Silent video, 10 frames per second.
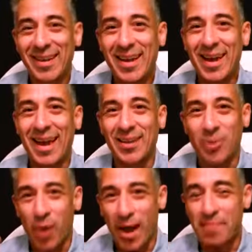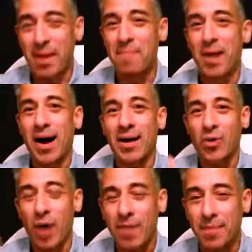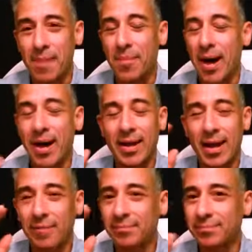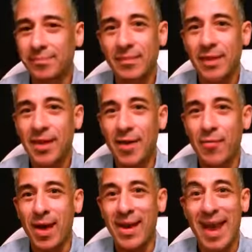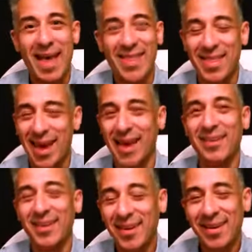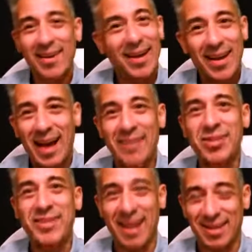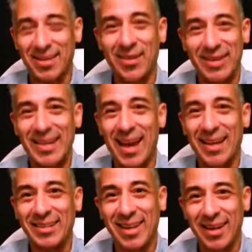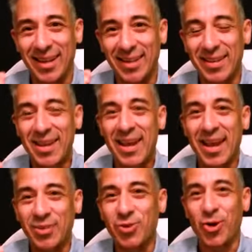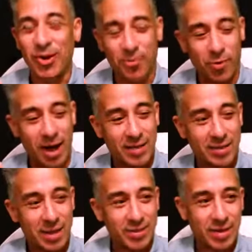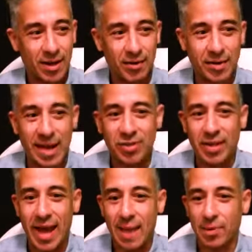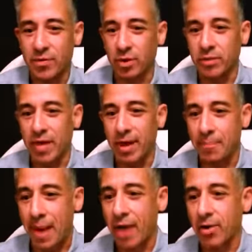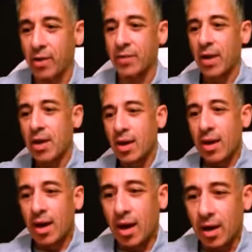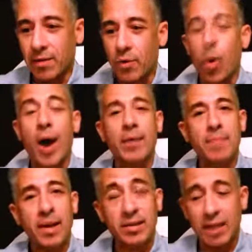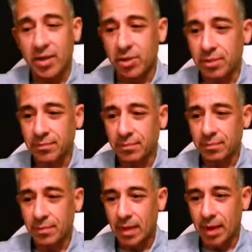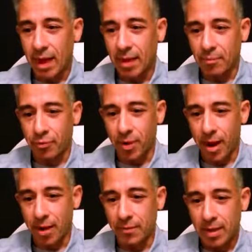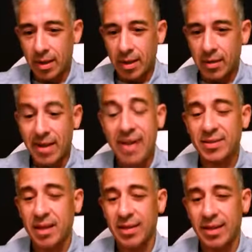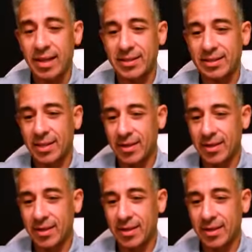and quiet my mind, quiet my body, and get ready. And then I just get to it and get it done and enjoy the process. So get into the habit of cultivating a pattern of, of quiet meditation and prayer. Next on the list,